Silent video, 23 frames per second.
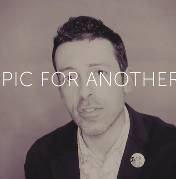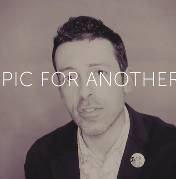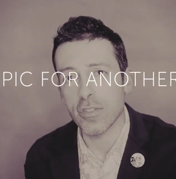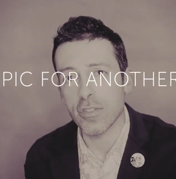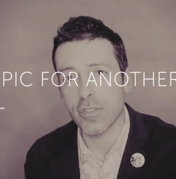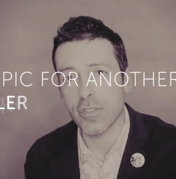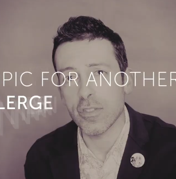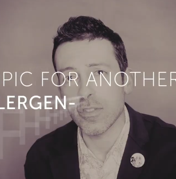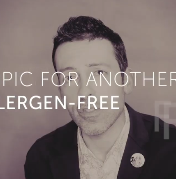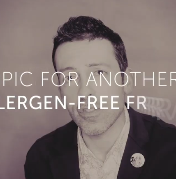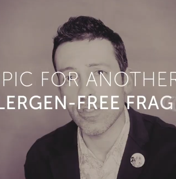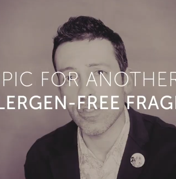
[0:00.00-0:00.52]

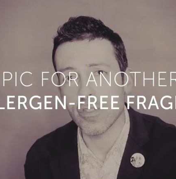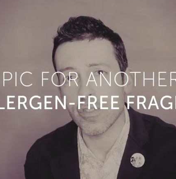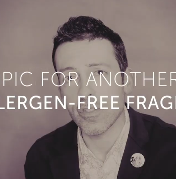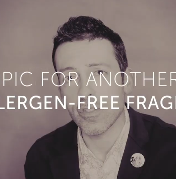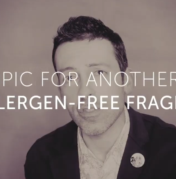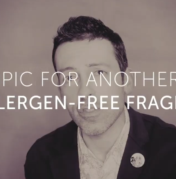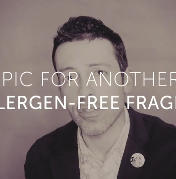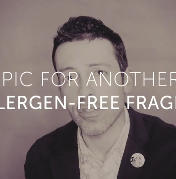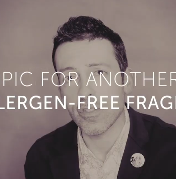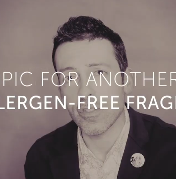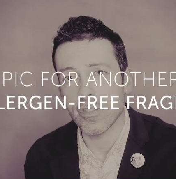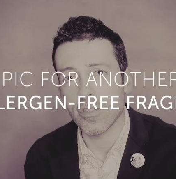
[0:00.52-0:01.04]

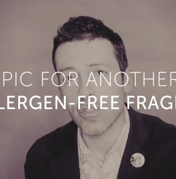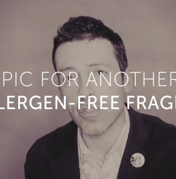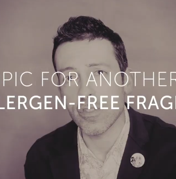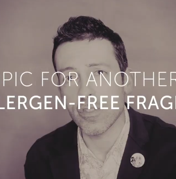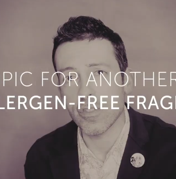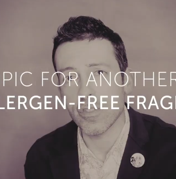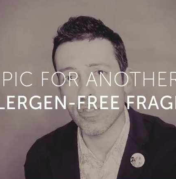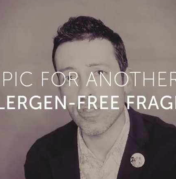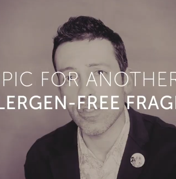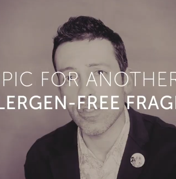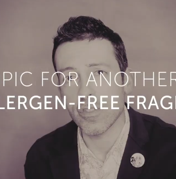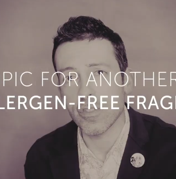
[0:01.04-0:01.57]

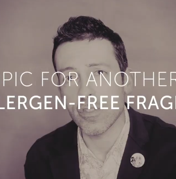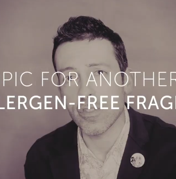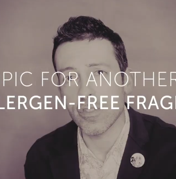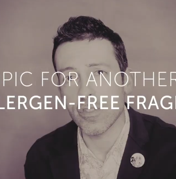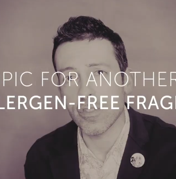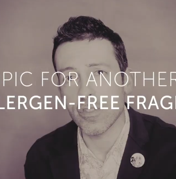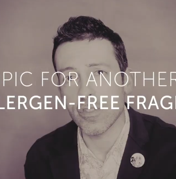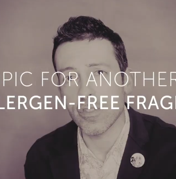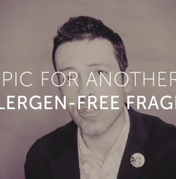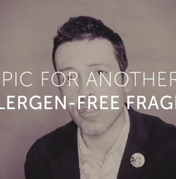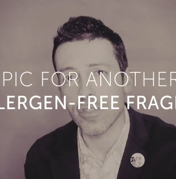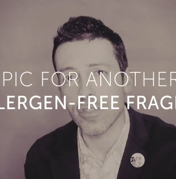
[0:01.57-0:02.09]

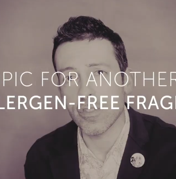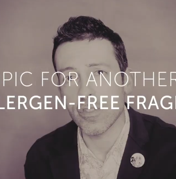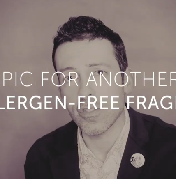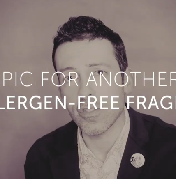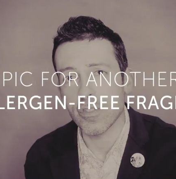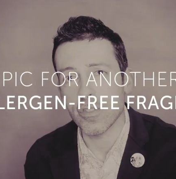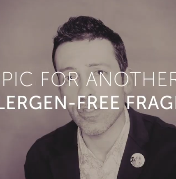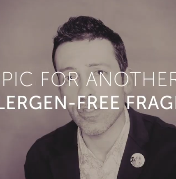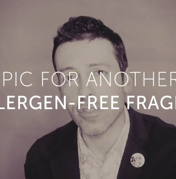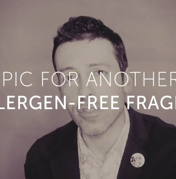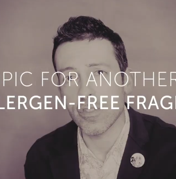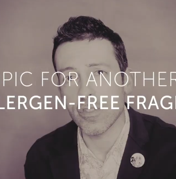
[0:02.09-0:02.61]

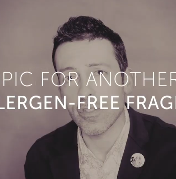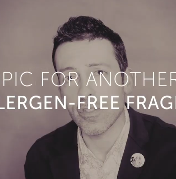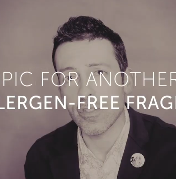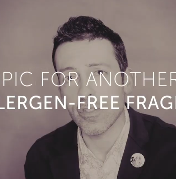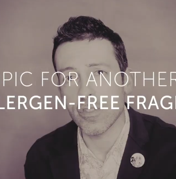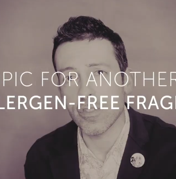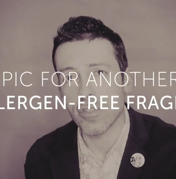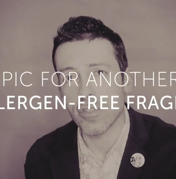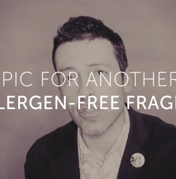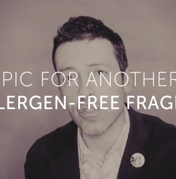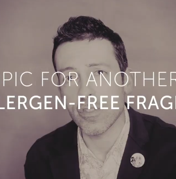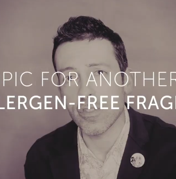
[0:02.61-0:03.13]

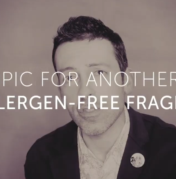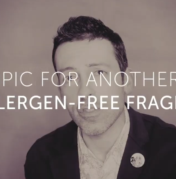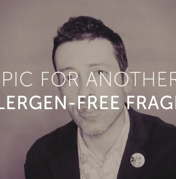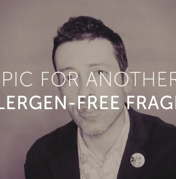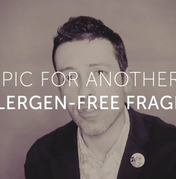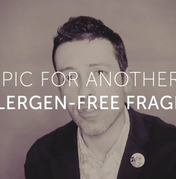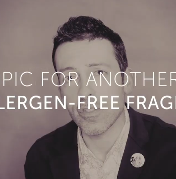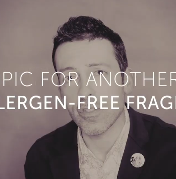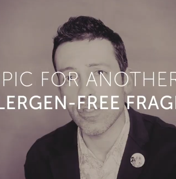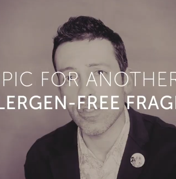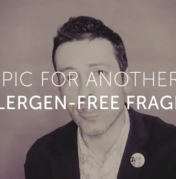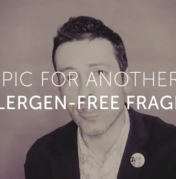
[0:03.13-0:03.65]

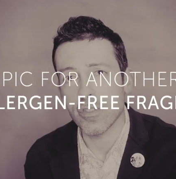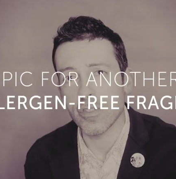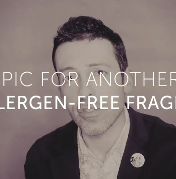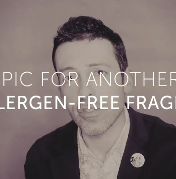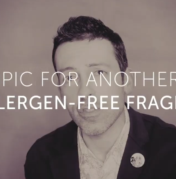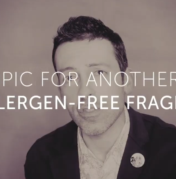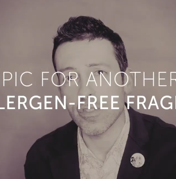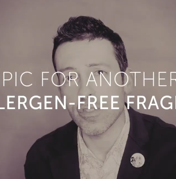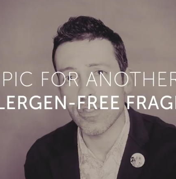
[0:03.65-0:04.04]
(silence)